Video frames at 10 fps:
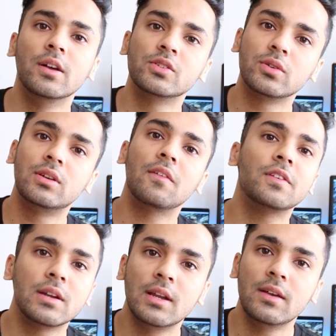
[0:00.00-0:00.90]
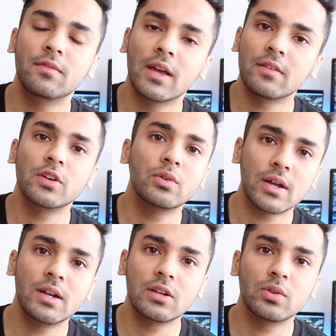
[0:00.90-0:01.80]
so definitely whenever you
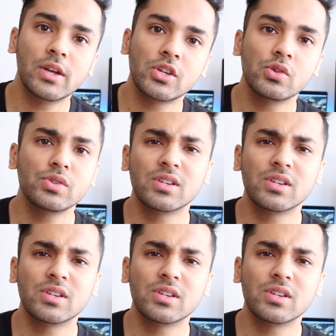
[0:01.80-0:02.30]
run into the issues